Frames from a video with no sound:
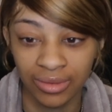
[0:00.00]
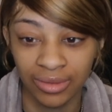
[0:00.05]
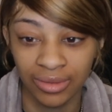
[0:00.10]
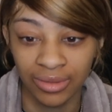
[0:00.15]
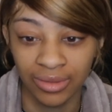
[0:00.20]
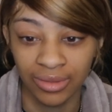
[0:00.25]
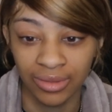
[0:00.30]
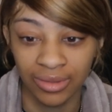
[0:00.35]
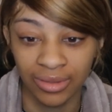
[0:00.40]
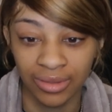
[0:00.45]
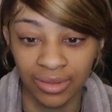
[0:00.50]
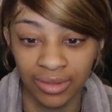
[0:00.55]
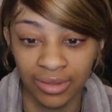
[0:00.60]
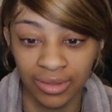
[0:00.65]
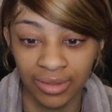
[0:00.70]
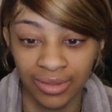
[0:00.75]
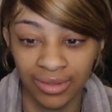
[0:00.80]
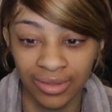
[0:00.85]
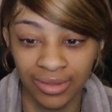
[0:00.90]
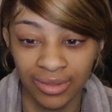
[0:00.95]
I don't
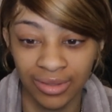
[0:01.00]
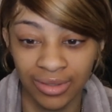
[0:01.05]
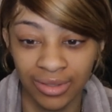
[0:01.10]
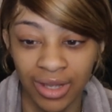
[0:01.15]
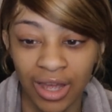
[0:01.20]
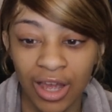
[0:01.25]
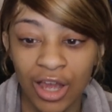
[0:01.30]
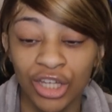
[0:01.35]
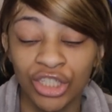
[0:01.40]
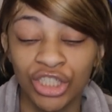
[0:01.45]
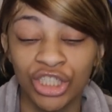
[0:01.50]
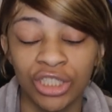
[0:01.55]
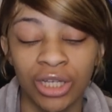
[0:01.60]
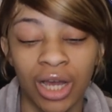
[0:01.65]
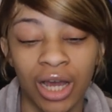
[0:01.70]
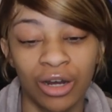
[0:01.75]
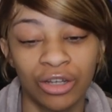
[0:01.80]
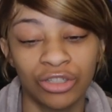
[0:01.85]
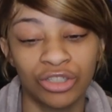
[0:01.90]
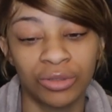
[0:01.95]
know, she
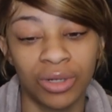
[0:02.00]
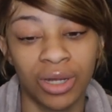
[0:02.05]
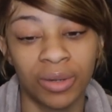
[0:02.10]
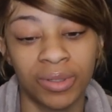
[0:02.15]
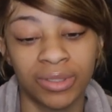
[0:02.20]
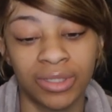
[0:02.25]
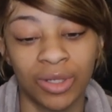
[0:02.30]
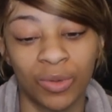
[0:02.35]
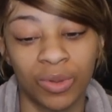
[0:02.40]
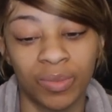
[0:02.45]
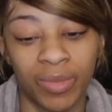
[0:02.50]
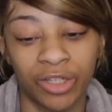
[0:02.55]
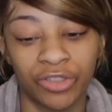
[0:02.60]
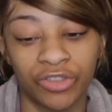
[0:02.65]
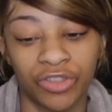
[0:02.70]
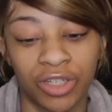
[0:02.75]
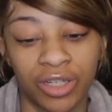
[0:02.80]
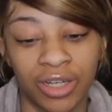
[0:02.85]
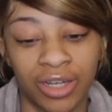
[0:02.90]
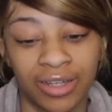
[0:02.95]
I'm about to say, where my
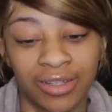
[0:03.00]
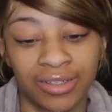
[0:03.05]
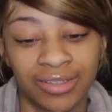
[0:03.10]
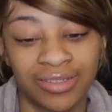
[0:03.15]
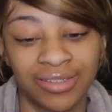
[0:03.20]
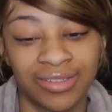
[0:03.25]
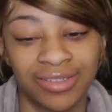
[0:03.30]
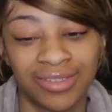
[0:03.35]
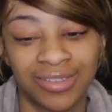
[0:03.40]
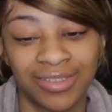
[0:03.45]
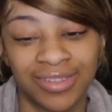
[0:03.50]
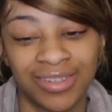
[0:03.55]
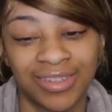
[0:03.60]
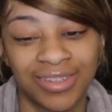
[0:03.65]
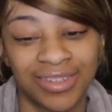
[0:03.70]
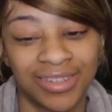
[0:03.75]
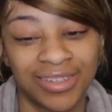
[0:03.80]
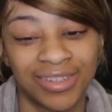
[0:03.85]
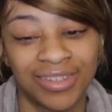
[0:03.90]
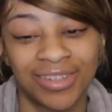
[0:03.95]
drink
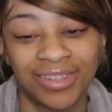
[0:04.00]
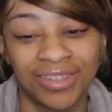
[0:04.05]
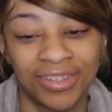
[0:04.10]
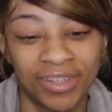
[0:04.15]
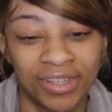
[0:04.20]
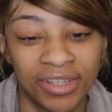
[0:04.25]
at?